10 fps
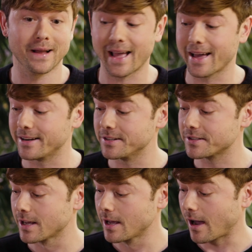
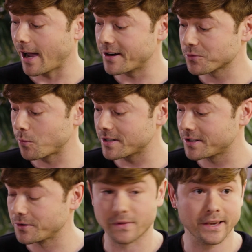and I just want
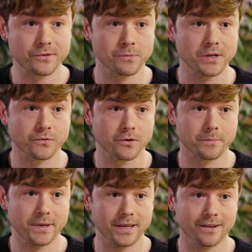to thank you so much for
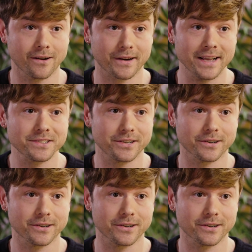being our guest